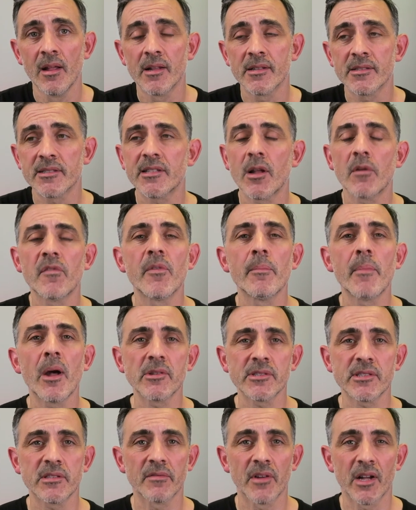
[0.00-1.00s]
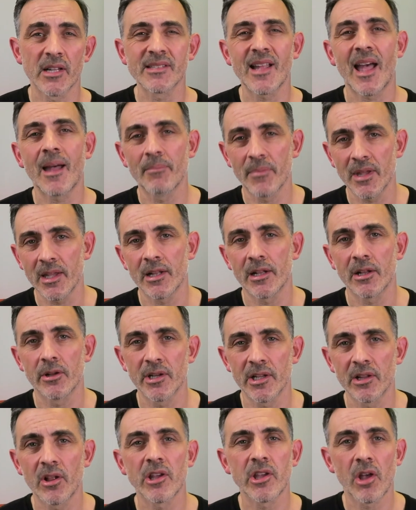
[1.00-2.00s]
So for most of us, and me
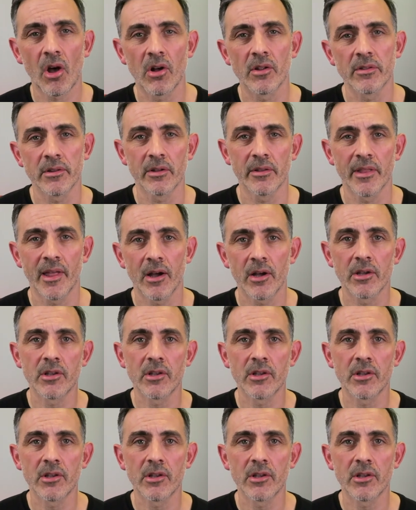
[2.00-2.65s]
included, I can't do that.